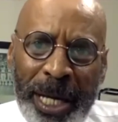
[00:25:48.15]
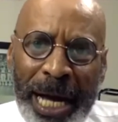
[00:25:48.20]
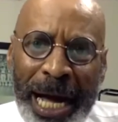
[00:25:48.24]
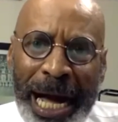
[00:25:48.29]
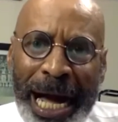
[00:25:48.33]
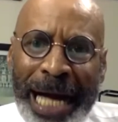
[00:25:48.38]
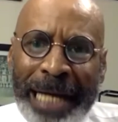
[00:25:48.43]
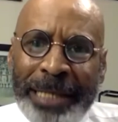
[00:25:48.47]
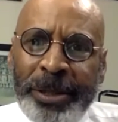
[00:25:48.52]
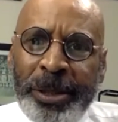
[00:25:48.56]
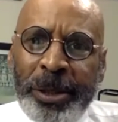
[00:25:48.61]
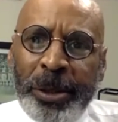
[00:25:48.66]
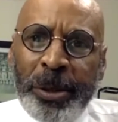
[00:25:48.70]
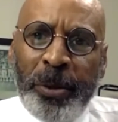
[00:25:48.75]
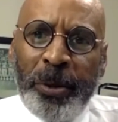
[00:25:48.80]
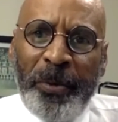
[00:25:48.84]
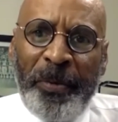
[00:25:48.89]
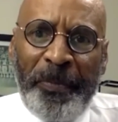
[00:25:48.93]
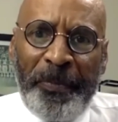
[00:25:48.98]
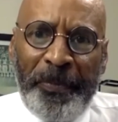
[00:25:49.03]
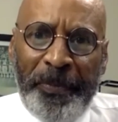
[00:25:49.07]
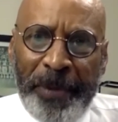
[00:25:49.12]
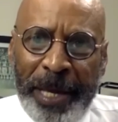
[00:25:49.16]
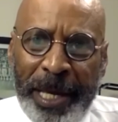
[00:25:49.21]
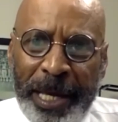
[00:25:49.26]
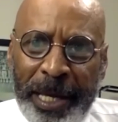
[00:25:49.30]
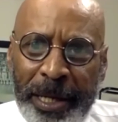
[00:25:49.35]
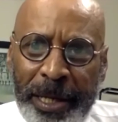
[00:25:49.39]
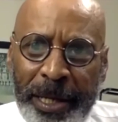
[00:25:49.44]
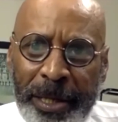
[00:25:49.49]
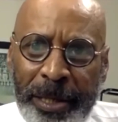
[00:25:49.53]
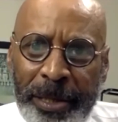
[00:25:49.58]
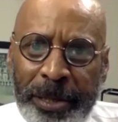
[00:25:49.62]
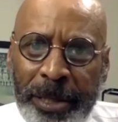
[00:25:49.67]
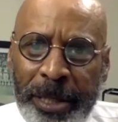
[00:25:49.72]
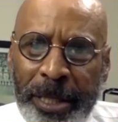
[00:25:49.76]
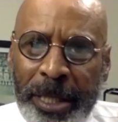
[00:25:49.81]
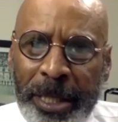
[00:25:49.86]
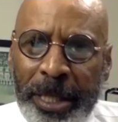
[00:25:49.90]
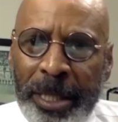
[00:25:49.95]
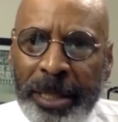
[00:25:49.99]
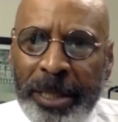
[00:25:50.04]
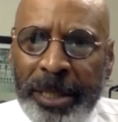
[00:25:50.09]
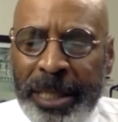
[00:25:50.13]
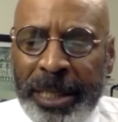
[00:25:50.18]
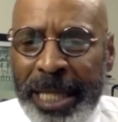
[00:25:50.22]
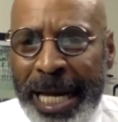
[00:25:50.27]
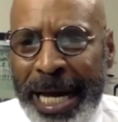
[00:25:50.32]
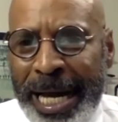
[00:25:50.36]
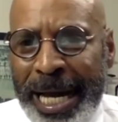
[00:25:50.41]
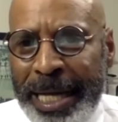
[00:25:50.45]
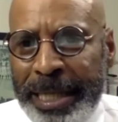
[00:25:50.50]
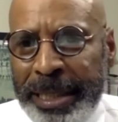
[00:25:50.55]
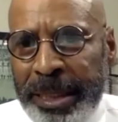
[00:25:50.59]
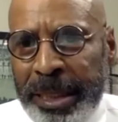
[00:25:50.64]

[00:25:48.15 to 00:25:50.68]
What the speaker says: I do feel that